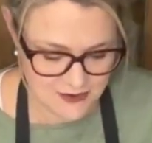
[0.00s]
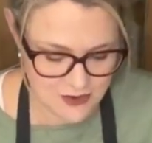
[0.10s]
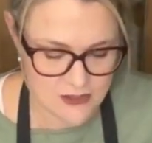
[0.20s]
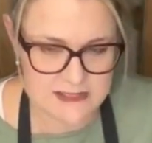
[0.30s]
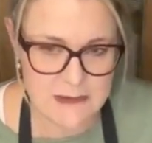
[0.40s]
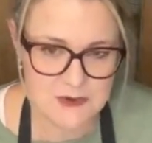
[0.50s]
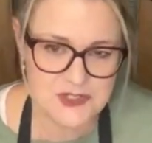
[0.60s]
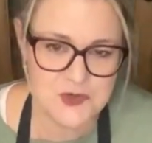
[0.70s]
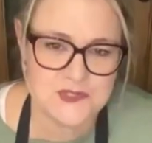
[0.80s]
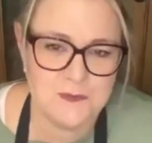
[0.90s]
Oh,
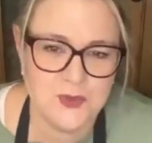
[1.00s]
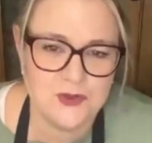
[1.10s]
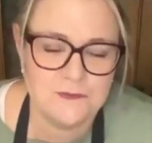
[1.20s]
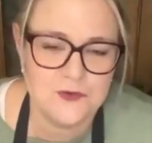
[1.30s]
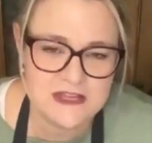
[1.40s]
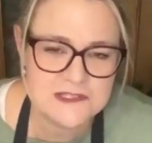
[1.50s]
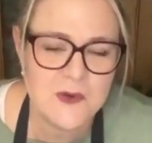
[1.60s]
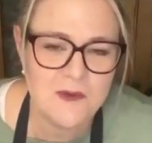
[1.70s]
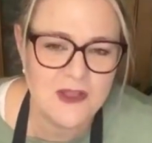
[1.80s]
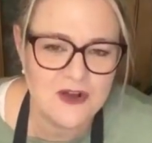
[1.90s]
Labradors are beautiful.
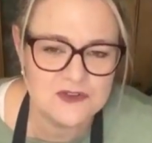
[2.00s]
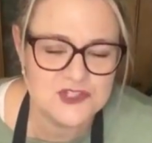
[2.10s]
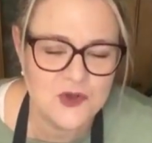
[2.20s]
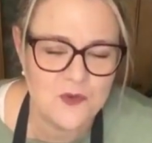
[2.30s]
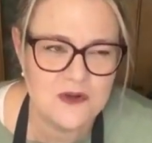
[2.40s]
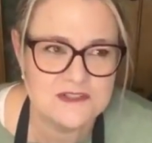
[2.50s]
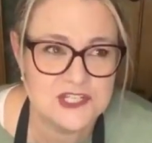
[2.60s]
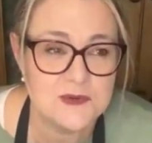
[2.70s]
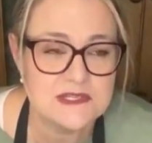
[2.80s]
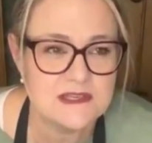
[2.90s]
That's what my old dog was.
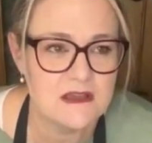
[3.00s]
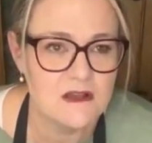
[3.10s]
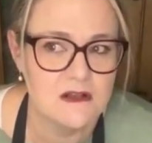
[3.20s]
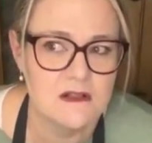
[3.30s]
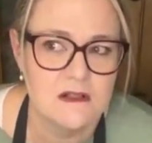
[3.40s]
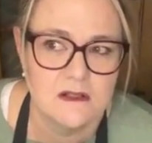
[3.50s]
She was a